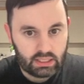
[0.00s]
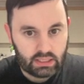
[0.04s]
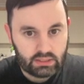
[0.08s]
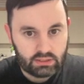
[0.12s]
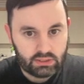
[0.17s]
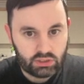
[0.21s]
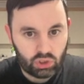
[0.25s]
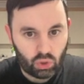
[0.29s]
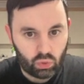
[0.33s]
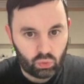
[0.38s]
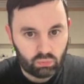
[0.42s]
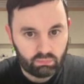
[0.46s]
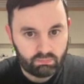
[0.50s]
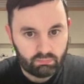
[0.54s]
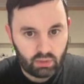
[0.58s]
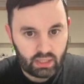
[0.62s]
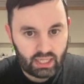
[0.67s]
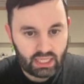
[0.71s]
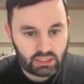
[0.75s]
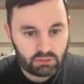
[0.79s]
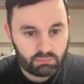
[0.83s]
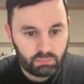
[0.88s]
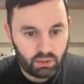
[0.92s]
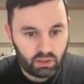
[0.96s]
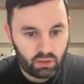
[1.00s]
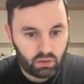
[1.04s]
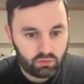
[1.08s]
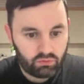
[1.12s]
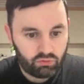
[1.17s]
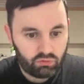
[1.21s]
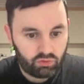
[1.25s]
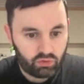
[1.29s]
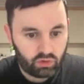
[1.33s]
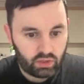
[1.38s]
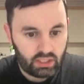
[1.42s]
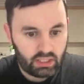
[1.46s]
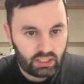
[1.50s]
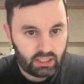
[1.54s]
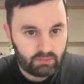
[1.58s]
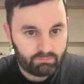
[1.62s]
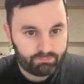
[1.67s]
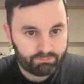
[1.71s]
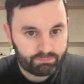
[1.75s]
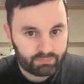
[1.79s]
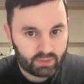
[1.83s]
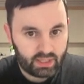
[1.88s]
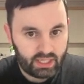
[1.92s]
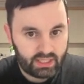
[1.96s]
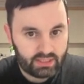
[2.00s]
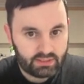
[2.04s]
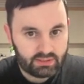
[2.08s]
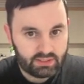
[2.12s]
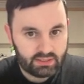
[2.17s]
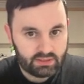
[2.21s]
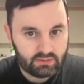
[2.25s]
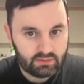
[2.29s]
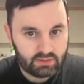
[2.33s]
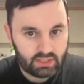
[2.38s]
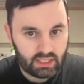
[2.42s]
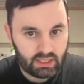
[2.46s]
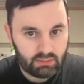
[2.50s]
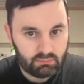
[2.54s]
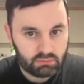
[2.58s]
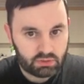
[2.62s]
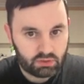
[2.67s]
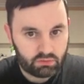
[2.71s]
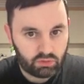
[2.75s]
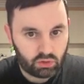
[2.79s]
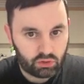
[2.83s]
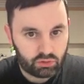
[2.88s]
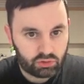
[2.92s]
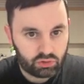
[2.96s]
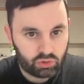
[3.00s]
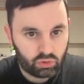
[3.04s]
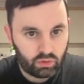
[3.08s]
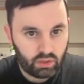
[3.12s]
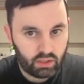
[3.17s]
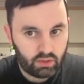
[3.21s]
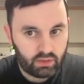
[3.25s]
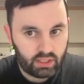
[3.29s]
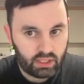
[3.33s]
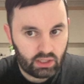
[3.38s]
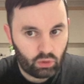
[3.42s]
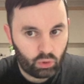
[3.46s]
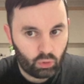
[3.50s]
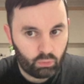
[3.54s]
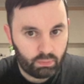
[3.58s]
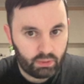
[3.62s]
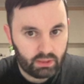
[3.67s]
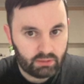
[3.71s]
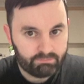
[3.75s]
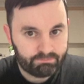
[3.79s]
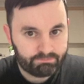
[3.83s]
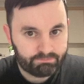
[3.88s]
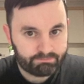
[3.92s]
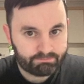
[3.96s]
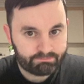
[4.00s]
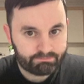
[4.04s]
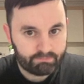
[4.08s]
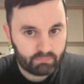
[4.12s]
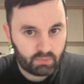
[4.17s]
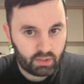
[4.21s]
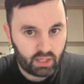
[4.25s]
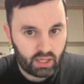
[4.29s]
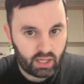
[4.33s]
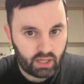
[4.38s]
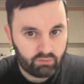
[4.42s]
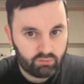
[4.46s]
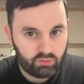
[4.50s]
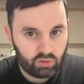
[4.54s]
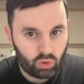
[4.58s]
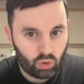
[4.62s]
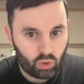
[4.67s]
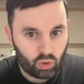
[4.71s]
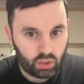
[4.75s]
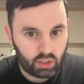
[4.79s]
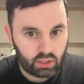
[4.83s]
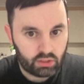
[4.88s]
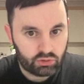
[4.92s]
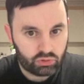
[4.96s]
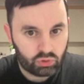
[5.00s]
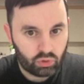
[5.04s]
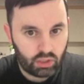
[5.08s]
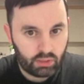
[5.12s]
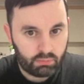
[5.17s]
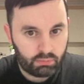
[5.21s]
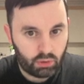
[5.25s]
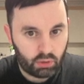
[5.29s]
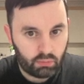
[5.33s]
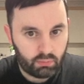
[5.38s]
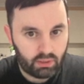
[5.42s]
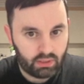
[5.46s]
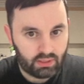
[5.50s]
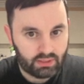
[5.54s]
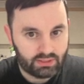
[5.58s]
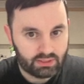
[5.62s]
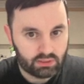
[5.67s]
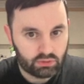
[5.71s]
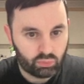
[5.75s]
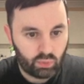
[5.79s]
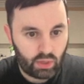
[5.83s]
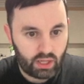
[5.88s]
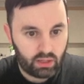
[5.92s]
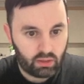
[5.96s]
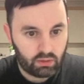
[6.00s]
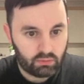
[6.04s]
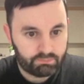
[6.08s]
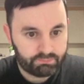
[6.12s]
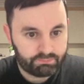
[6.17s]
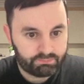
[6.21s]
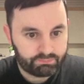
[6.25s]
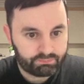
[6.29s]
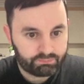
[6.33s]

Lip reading: So let's build 3 in-season teams. I've got Sorare data open. I've got Sorare Probabilities as well.